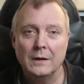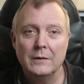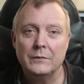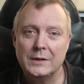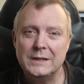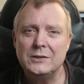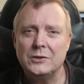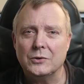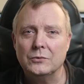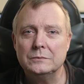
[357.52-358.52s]
For the
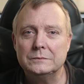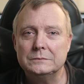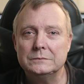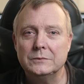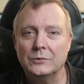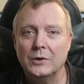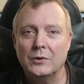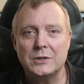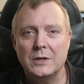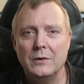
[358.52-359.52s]
digital, it's going to
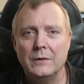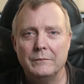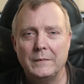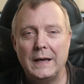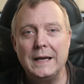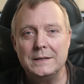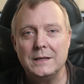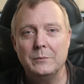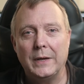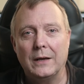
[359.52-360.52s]
cost you
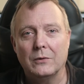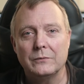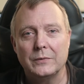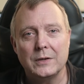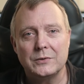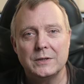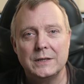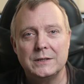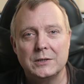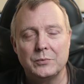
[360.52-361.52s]
£18 for those
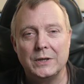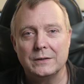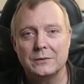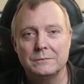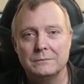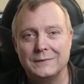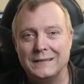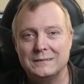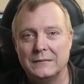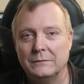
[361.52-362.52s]
36 prints.
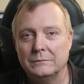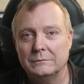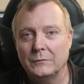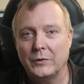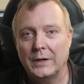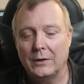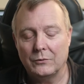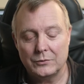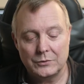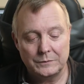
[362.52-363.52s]
That's it, nothing
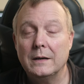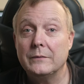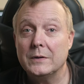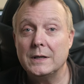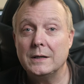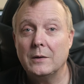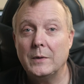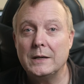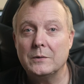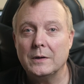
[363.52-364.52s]
else. If you send it
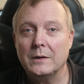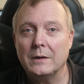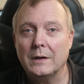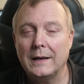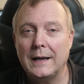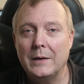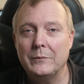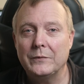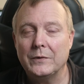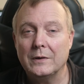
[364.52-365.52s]
away to a
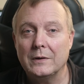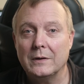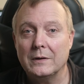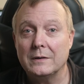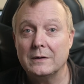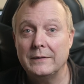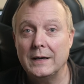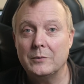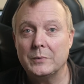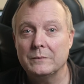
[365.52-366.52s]
lab for a
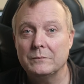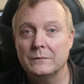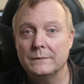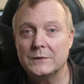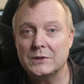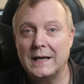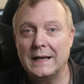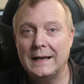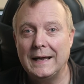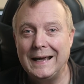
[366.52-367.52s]
develop,
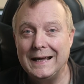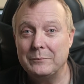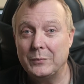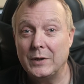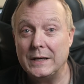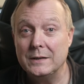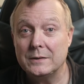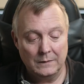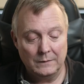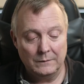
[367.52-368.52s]
scan and
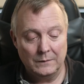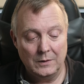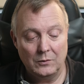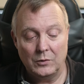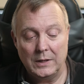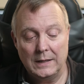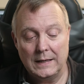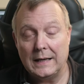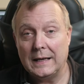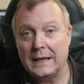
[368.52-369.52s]
print, you're looking
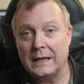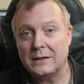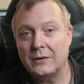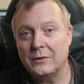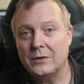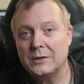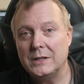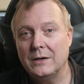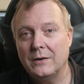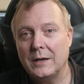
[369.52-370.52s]
at
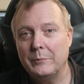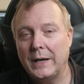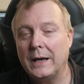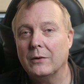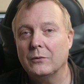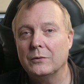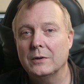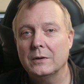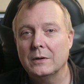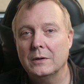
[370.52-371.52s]
£39
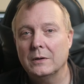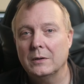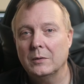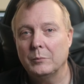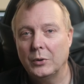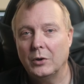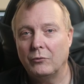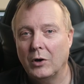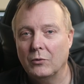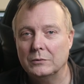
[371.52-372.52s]
per
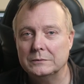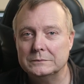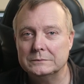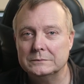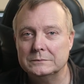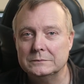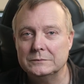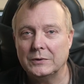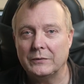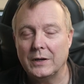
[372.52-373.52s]
roll.
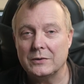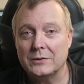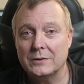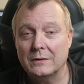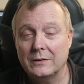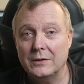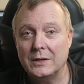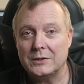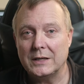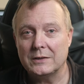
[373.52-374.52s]
For those
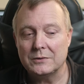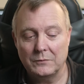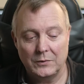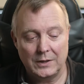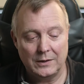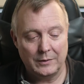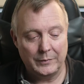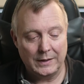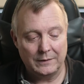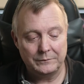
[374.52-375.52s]
36,
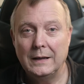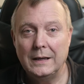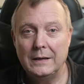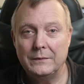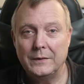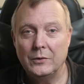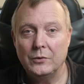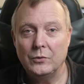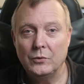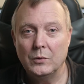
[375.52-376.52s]
£39. If
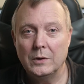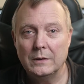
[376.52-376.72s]
you